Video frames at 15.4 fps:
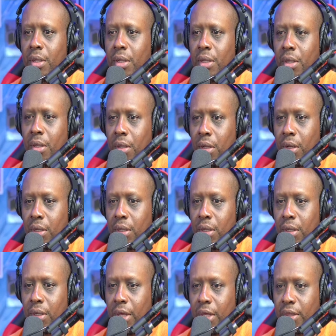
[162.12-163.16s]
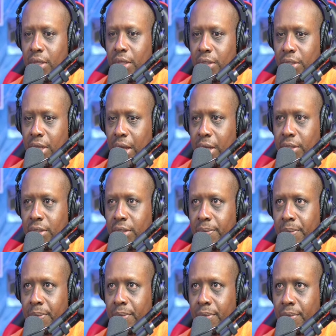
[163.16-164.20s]
Look at this, guys.
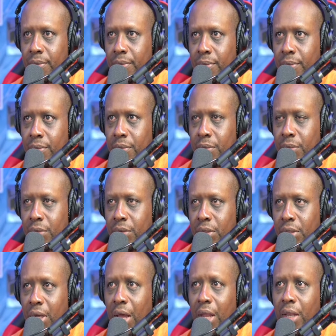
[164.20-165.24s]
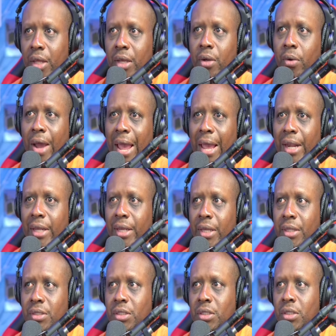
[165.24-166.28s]
Illegal
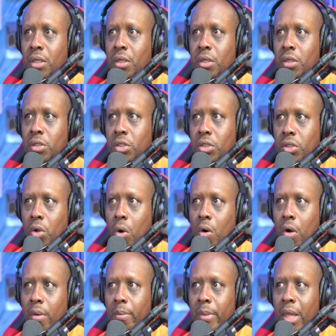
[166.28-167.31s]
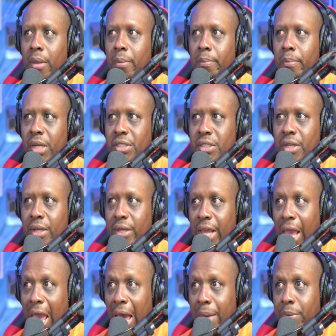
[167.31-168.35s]
aliens storm Michigan
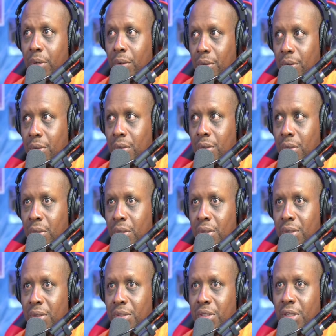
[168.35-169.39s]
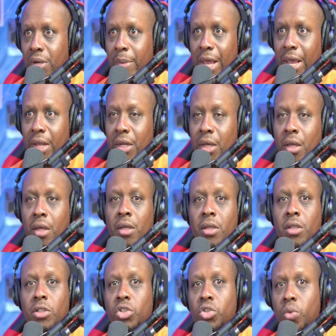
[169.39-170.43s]
Capitol to demand
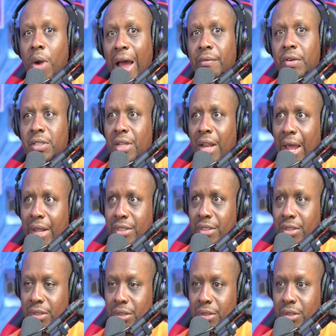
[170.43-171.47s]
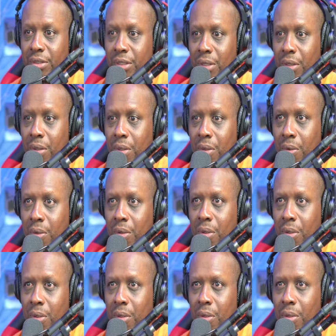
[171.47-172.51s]
driver's licenses.
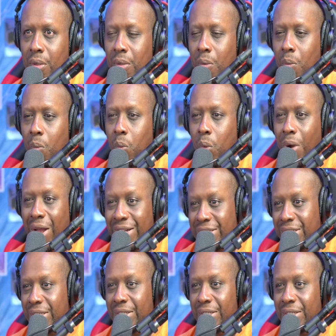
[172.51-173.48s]
What?